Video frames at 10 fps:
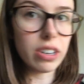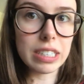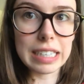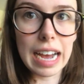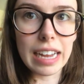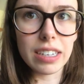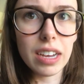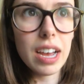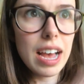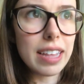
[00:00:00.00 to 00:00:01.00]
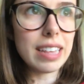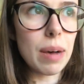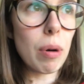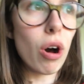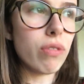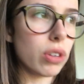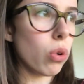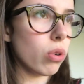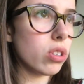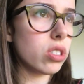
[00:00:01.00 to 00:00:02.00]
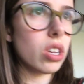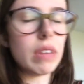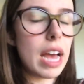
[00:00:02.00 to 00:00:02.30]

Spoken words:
understand that part of the course.